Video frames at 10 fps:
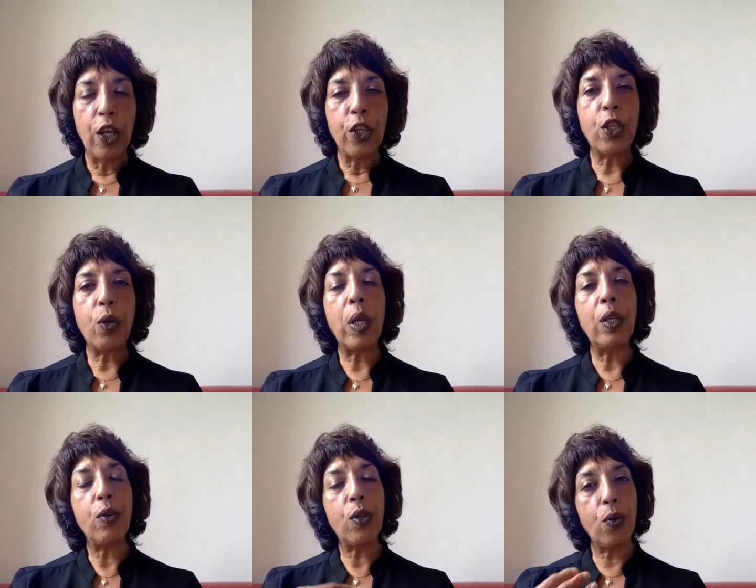So when
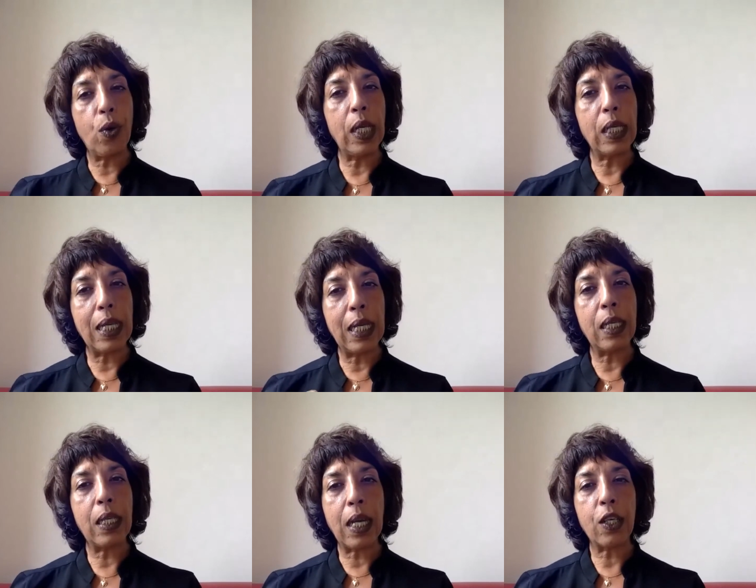you're talking to
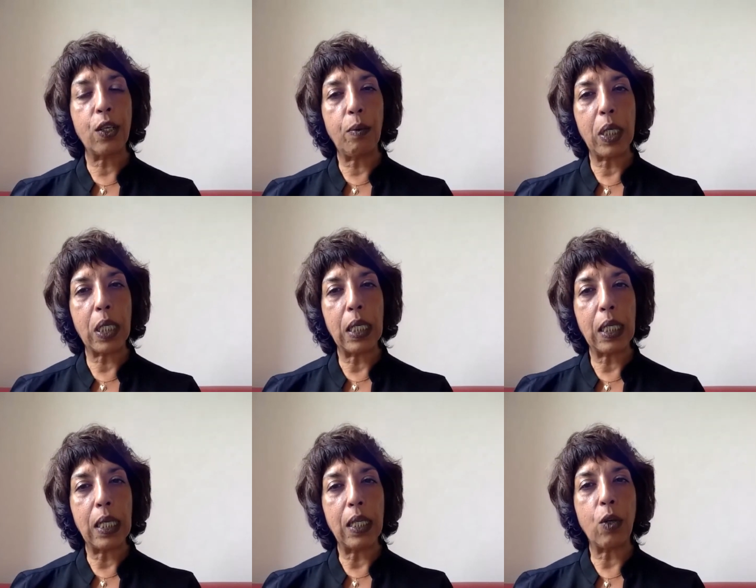international
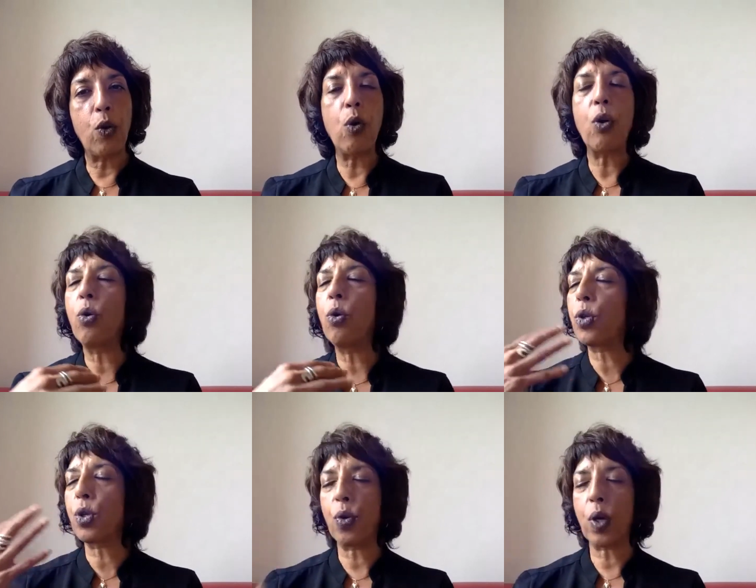businesses who are all
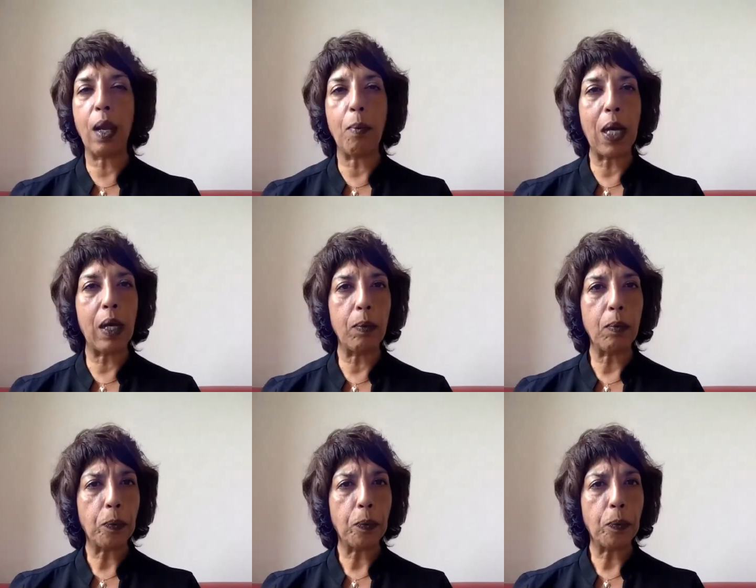talking about